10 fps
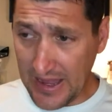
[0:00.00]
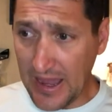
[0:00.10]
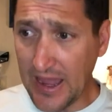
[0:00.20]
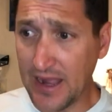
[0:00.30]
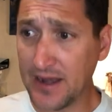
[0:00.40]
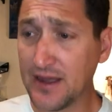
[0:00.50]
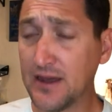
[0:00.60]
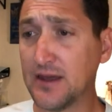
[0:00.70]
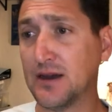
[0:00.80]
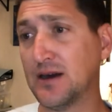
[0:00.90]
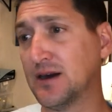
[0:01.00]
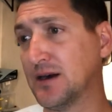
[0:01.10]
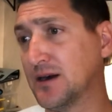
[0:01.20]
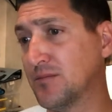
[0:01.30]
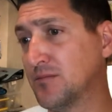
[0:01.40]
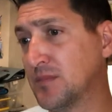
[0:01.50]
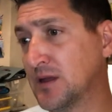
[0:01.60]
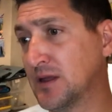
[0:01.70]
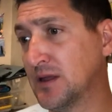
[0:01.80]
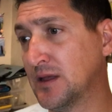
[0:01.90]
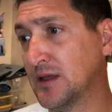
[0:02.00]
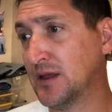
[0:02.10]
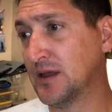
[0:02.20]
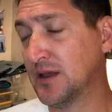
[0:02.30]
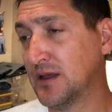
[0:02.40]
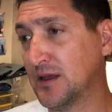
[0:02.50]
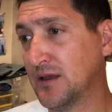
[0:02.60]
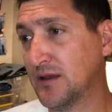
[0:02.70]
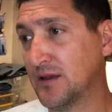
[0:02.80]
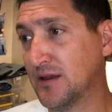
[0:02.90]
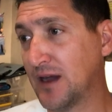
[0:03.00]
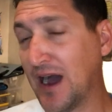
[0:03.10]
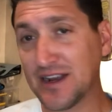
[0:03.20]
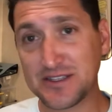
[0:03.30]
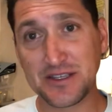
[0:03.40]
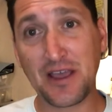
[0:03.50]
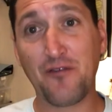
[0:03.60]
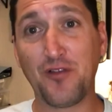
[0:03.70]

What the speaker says: And honestly,